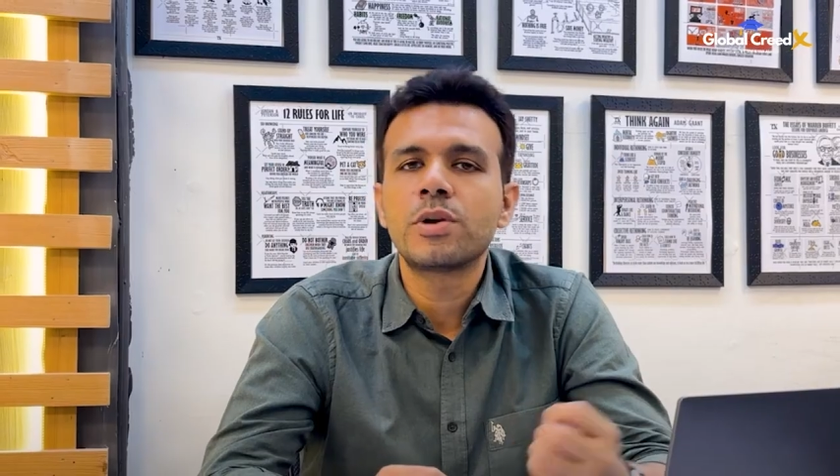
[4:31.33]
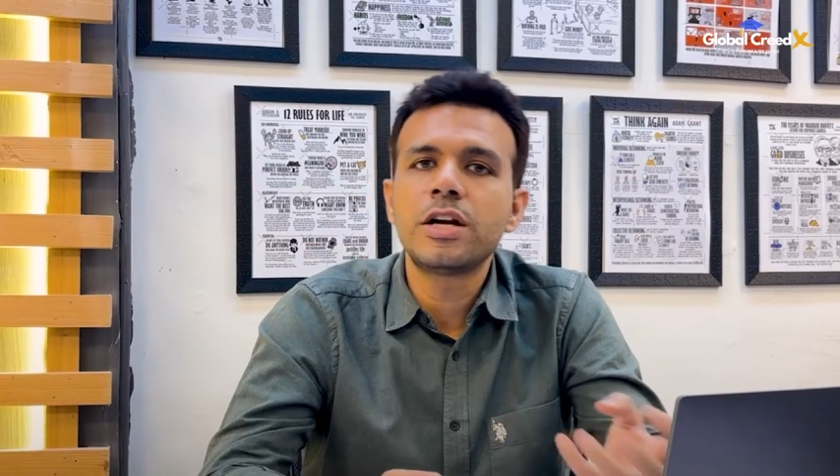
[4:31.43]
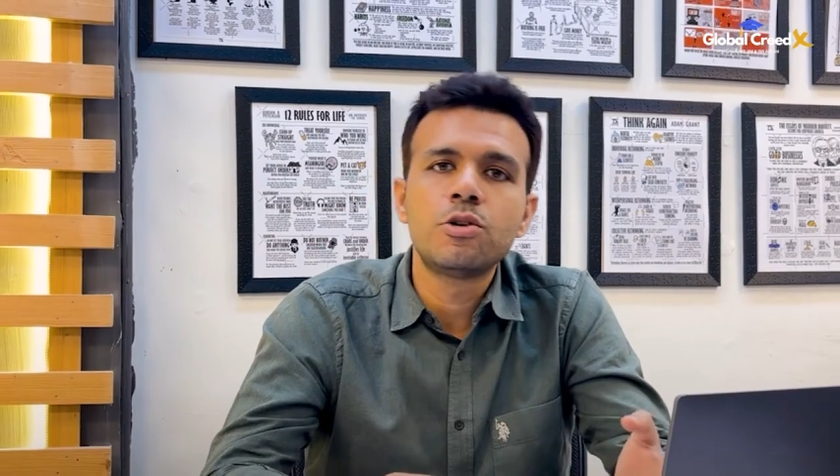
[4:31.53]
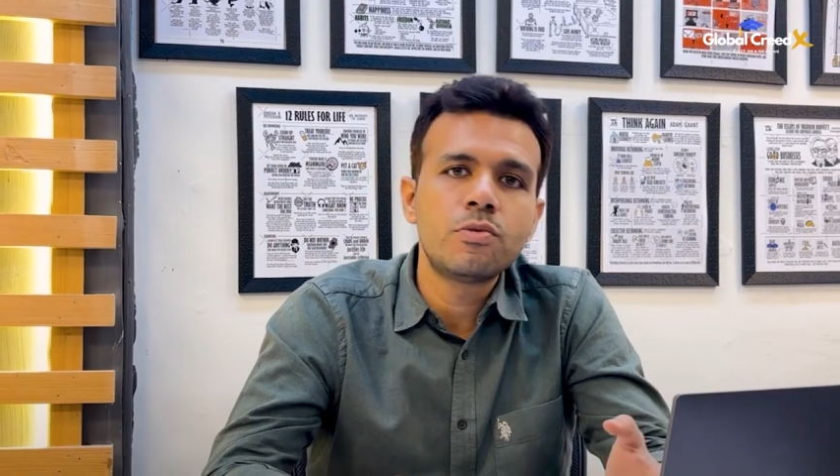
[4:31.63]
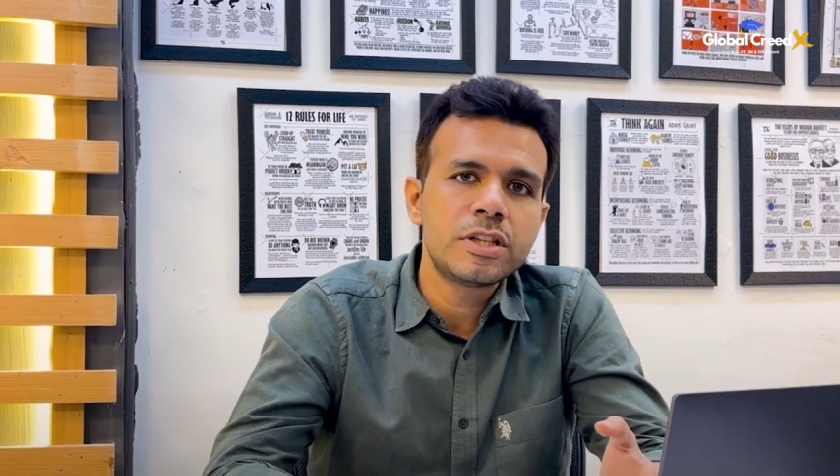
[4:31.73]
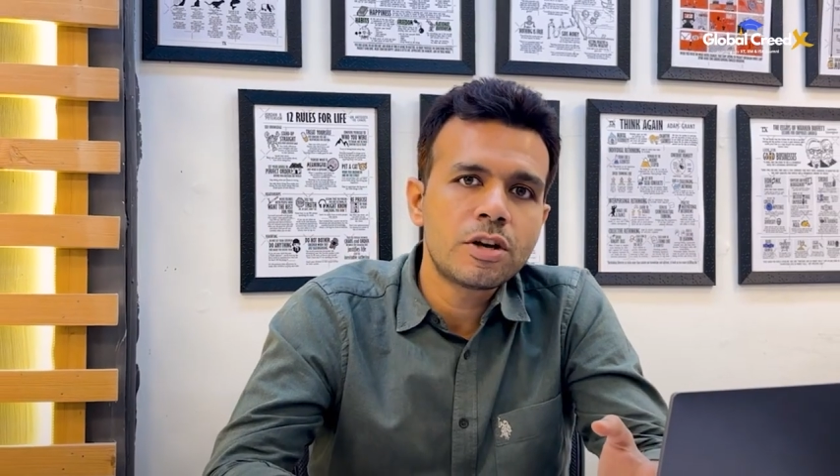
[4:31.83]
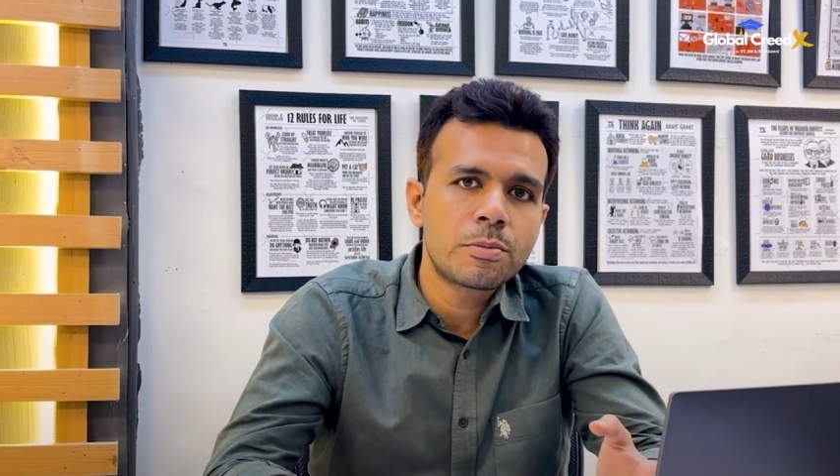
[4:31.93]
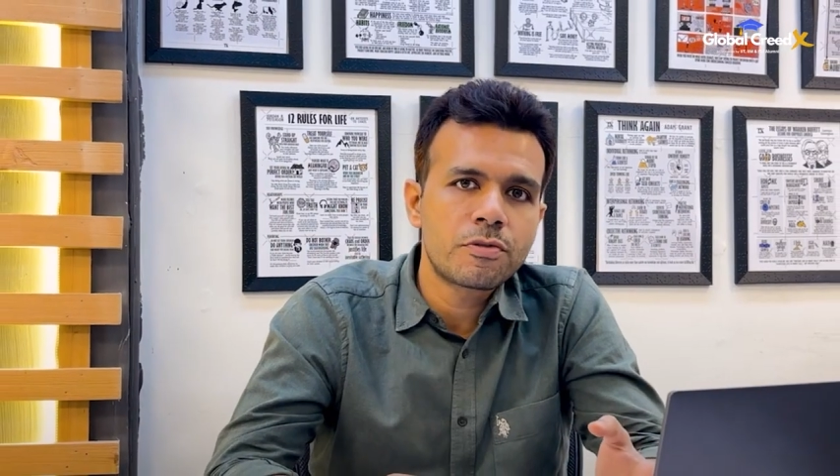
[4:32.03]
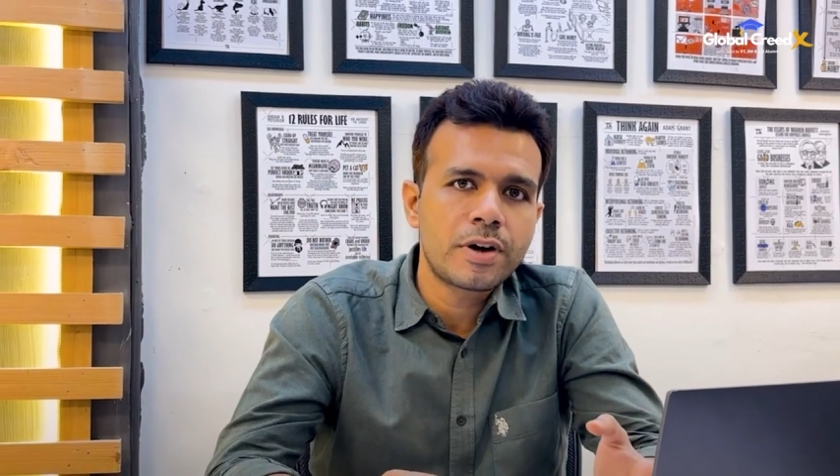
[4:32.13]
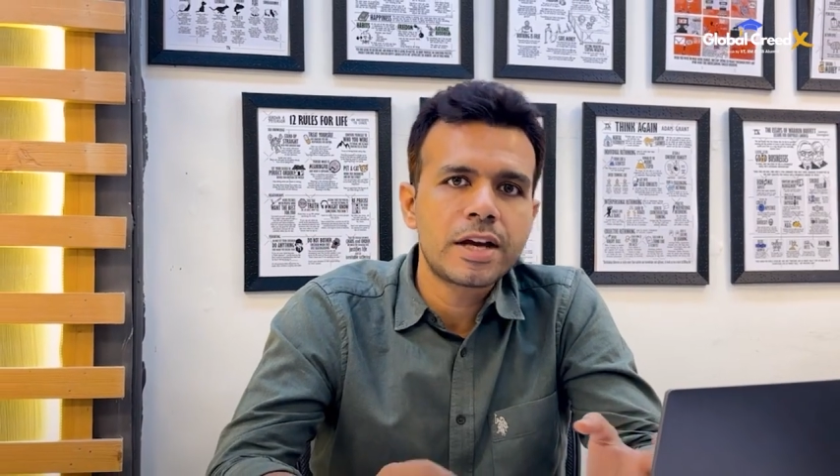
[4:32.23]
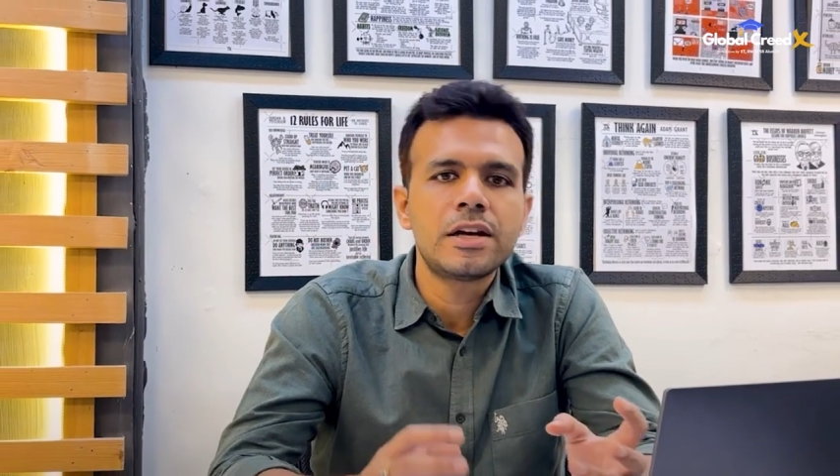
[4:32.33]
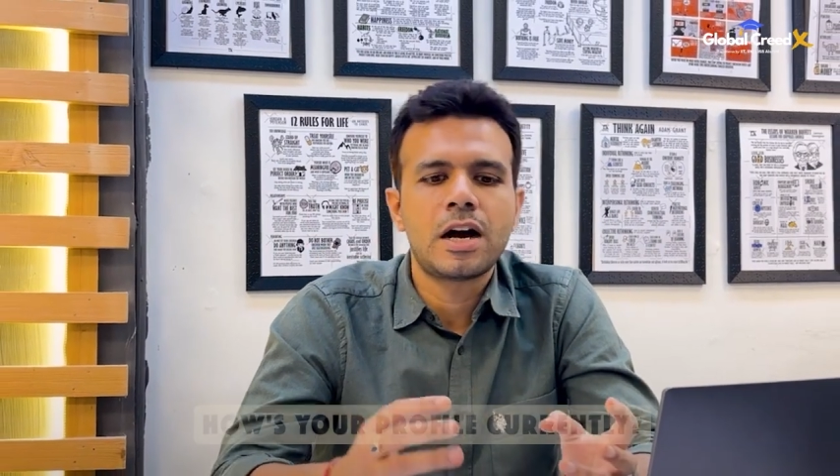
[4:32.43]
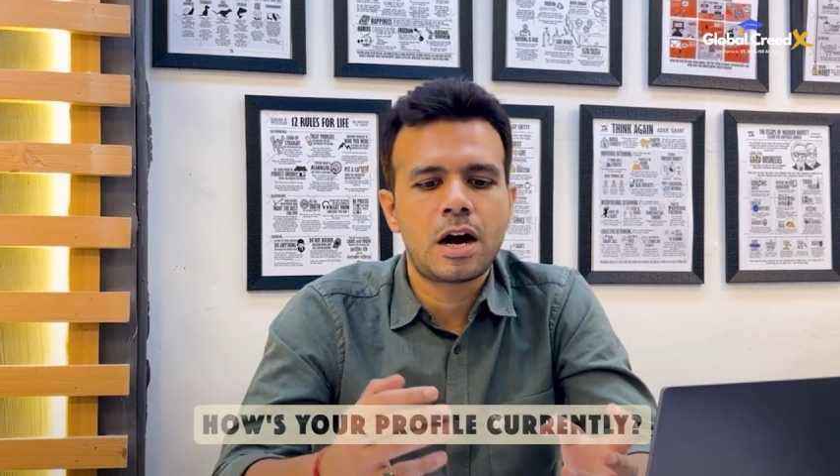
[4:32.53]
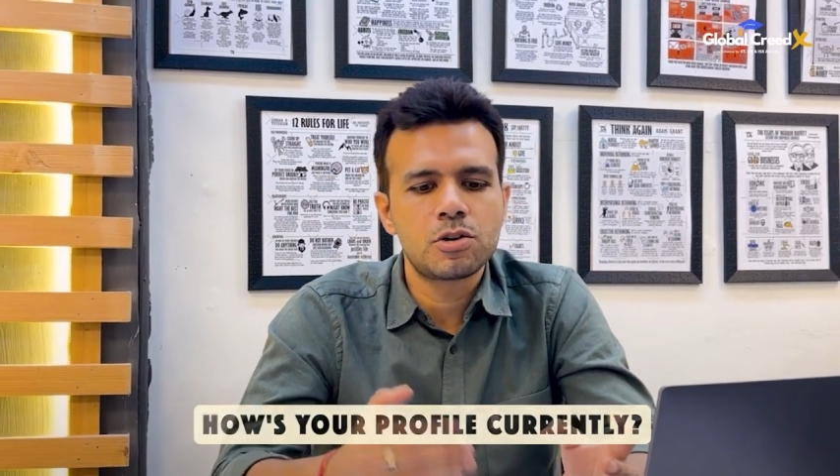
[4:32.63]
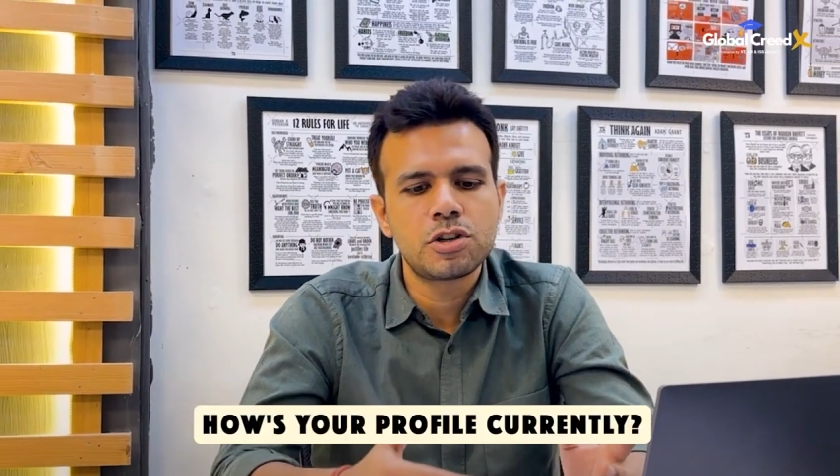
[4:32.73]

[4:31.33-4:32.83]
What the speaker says: you can do with your profile, how's